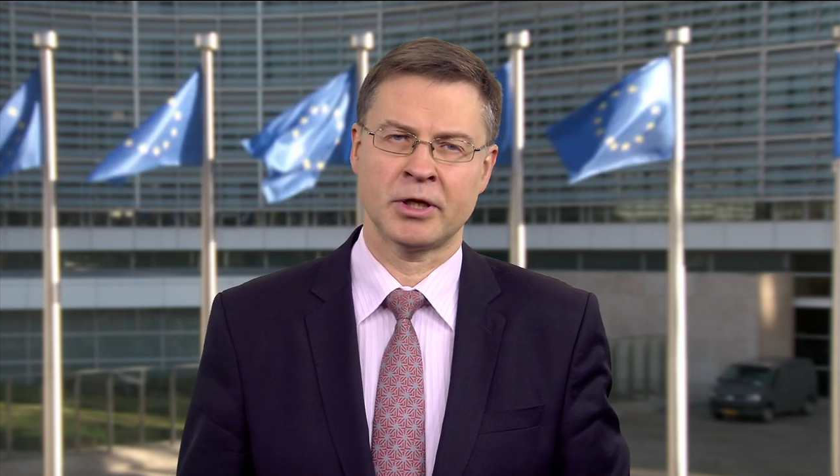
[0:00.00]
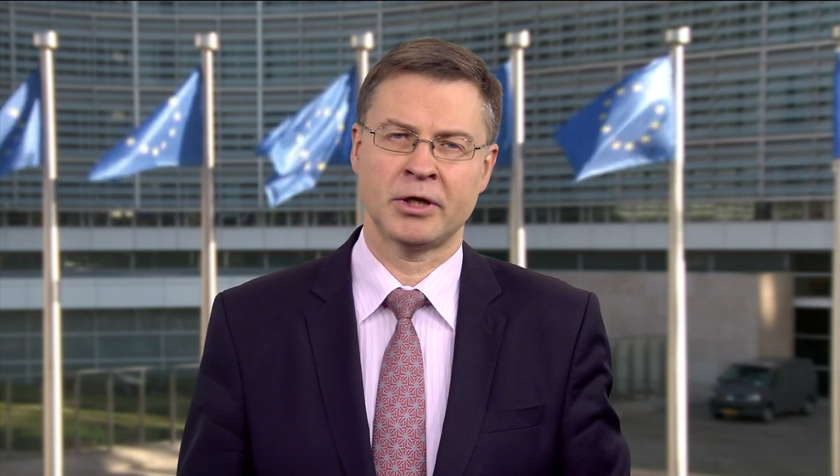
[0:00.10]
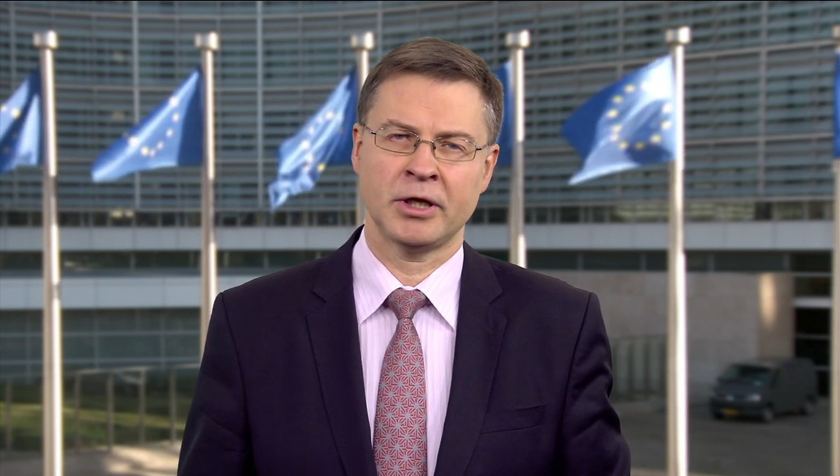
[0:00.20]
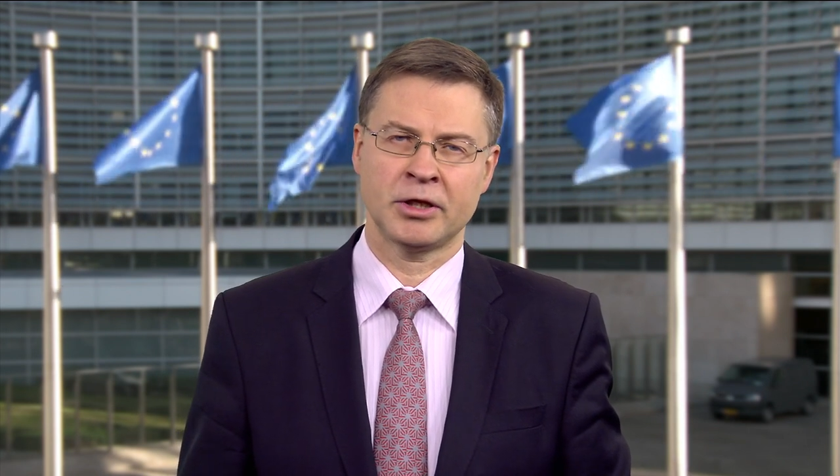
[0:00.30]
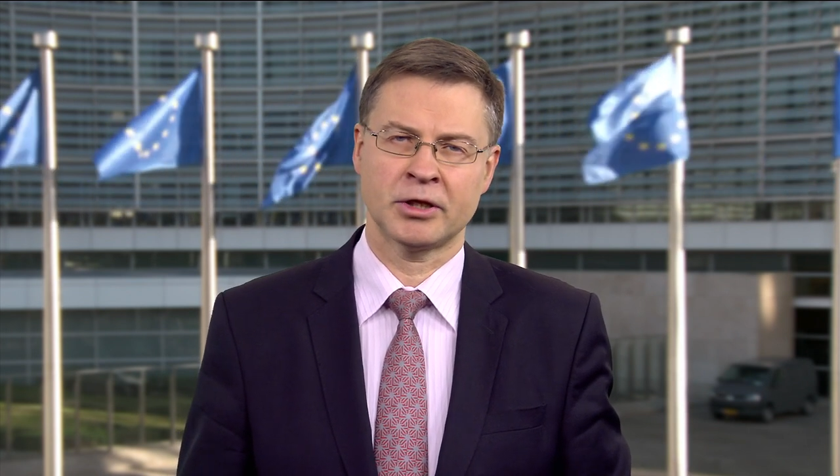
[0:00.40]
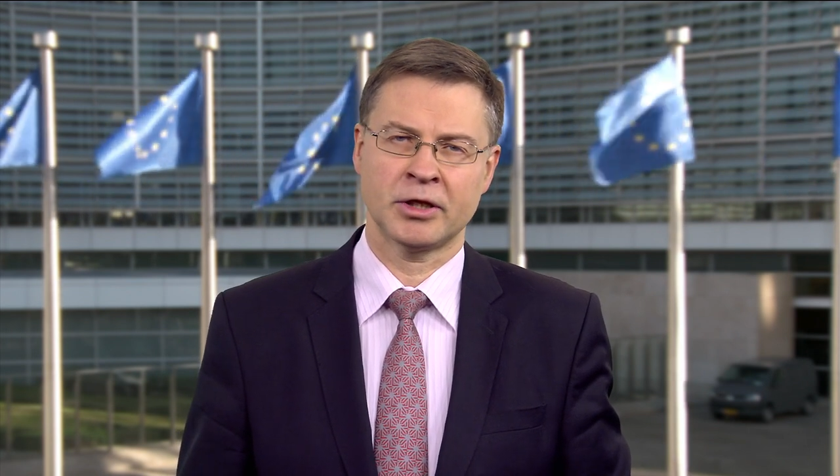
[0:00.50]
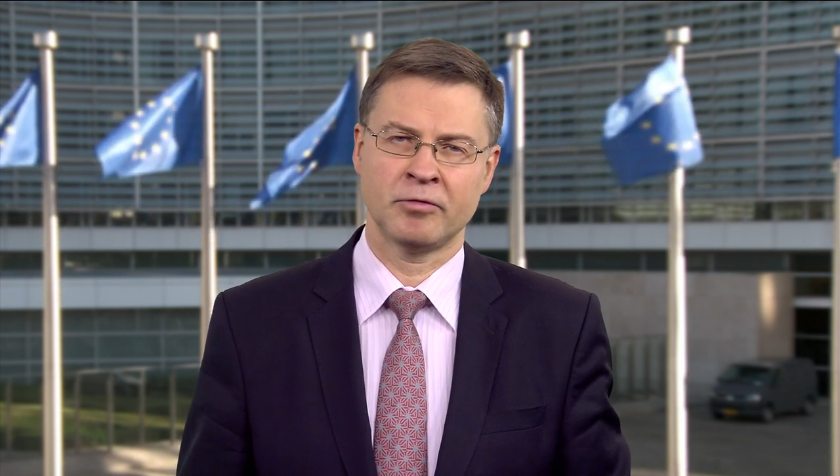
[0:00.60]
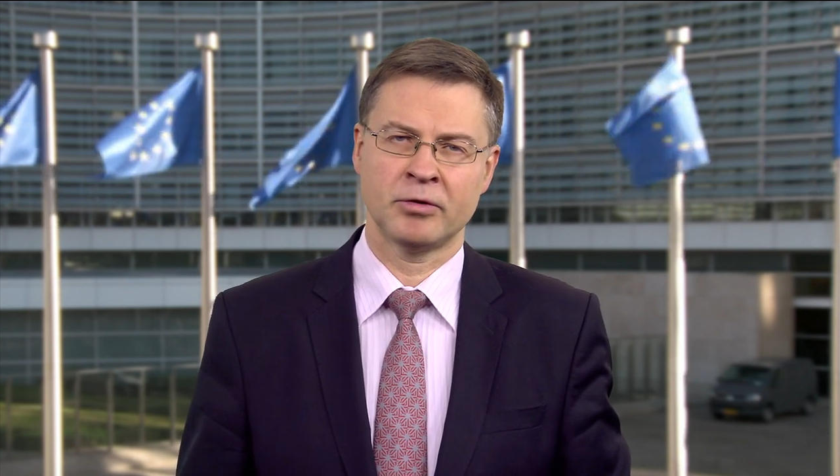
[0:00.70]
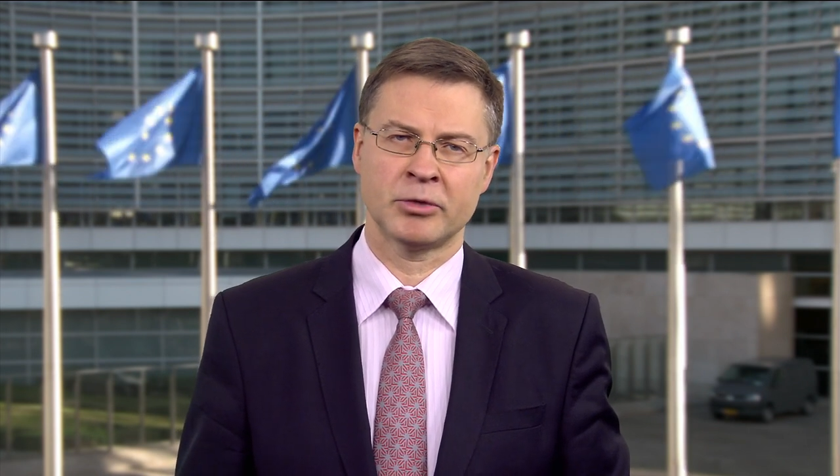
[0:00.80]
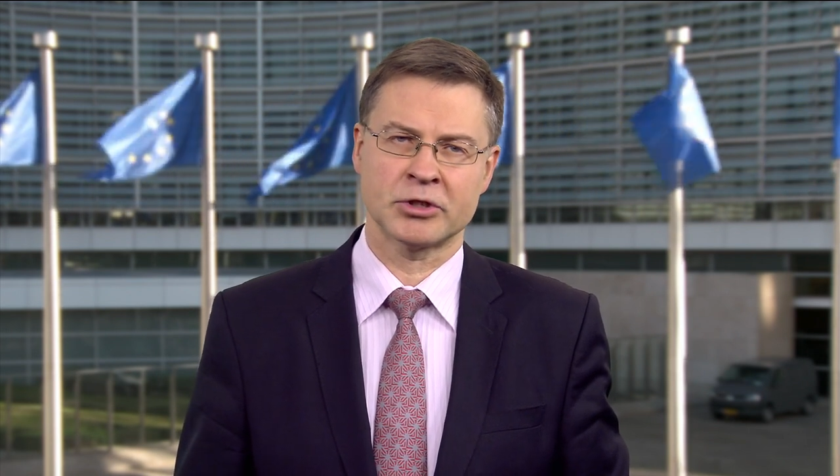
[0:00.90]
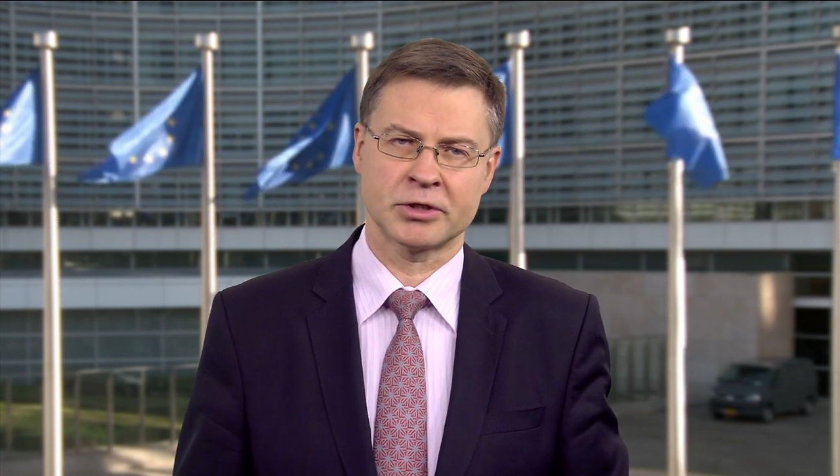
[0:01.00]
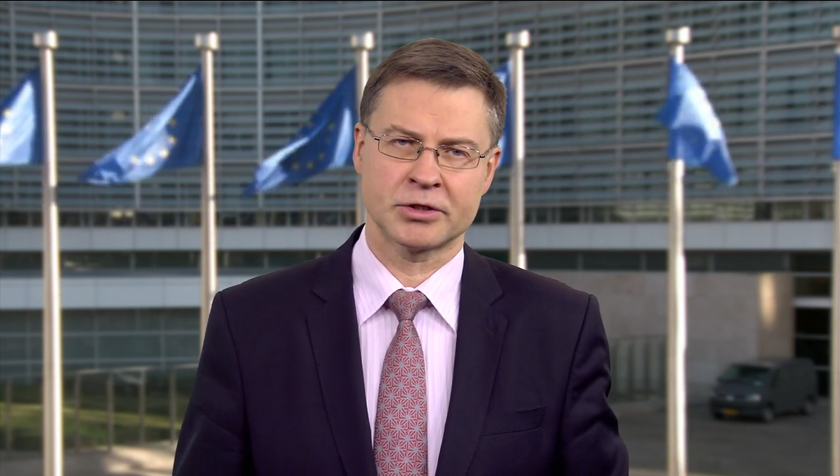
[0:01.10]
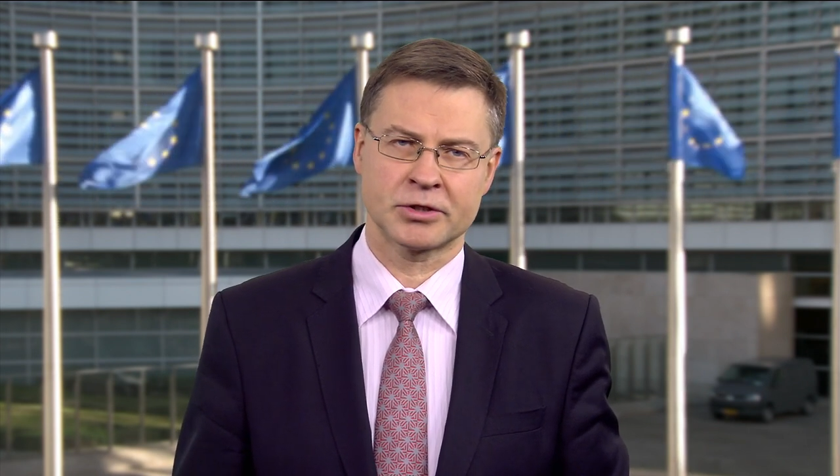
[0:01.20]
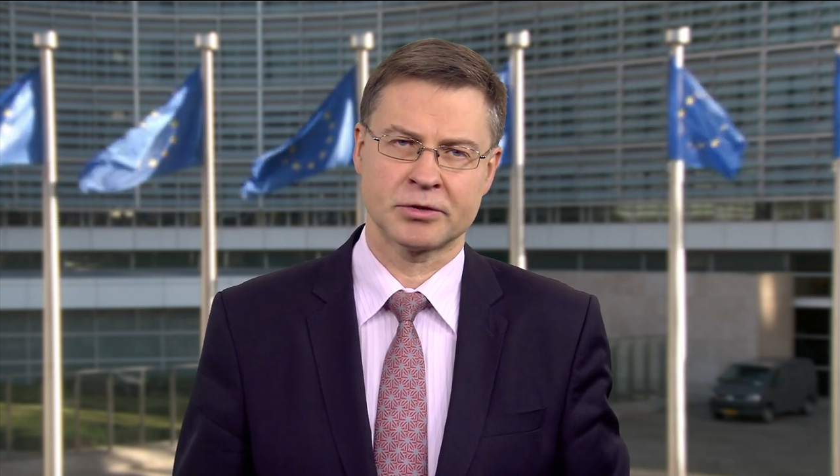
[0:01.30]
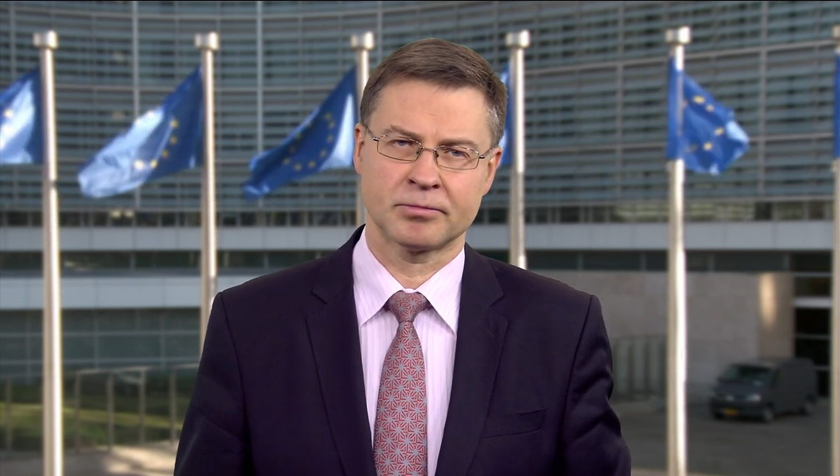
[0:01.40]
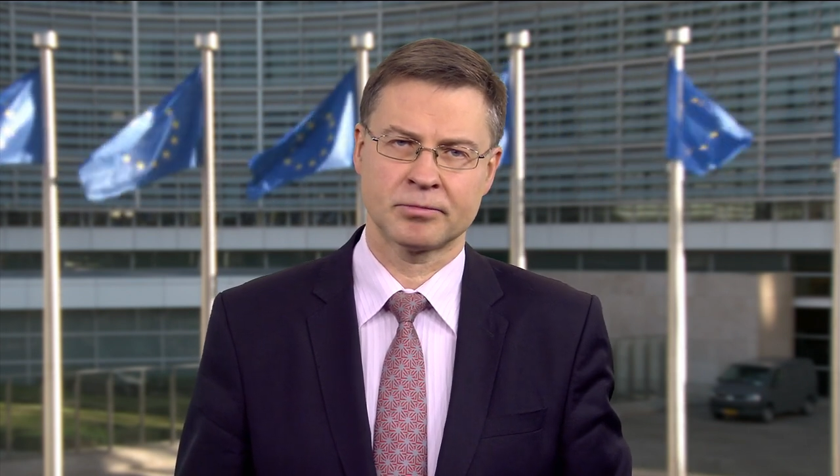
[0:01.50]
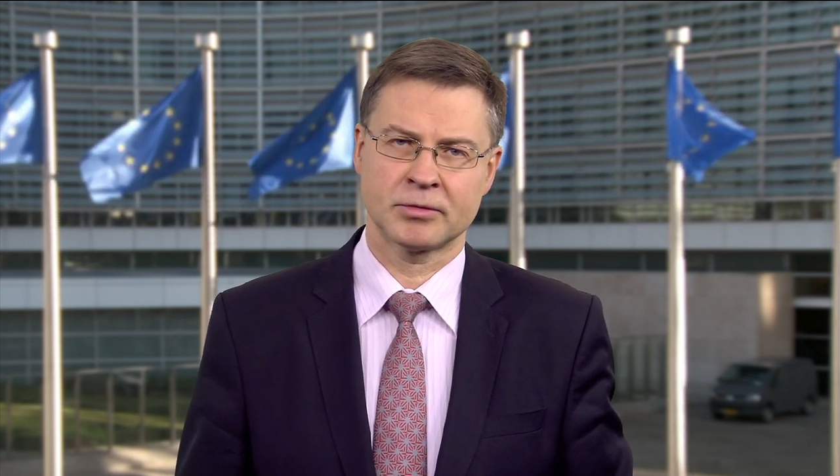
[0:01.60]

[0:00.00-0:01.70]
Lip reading: a data-driven business.